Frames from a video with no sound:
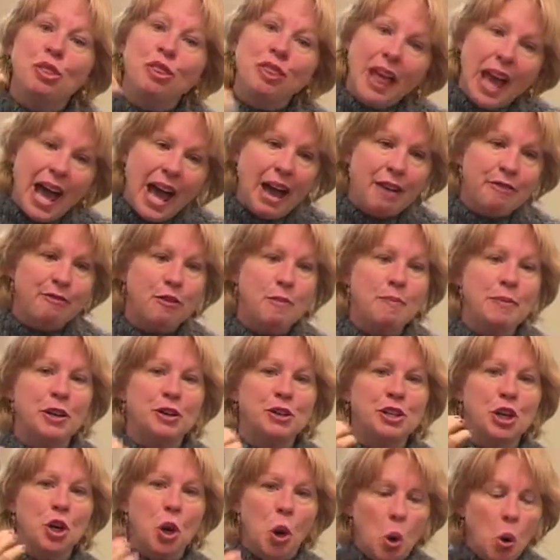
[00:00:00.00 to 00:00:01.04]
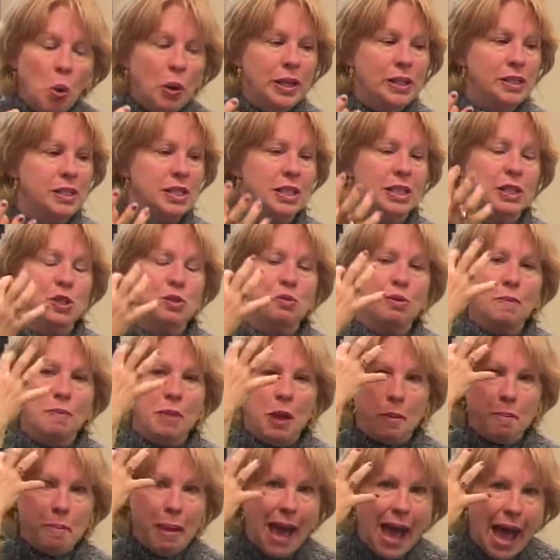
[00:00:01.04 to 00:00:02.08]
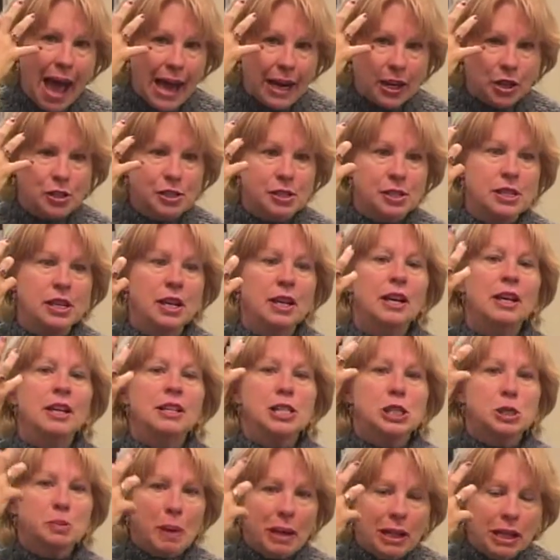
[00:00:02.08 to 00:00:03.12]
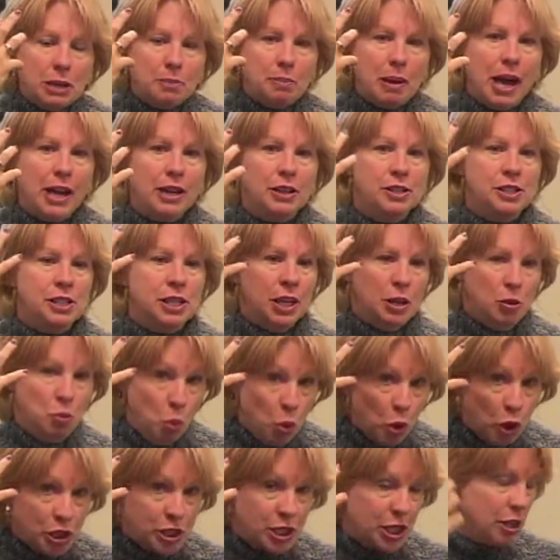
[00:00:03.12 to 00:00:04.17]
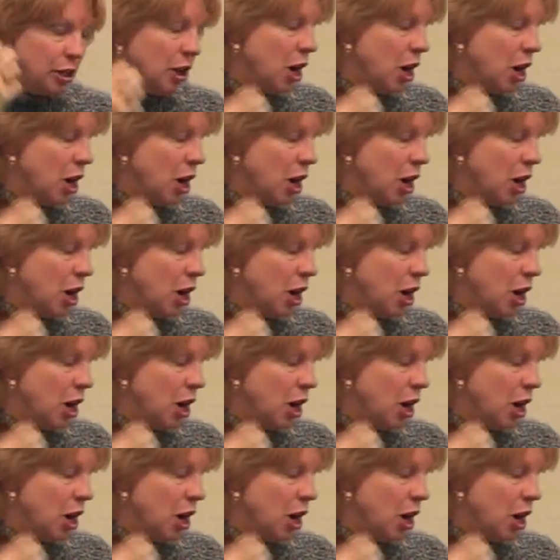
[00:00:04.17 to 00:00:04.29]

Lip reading: that from their decoding skills, from their patterns, spelling patterns, and words that are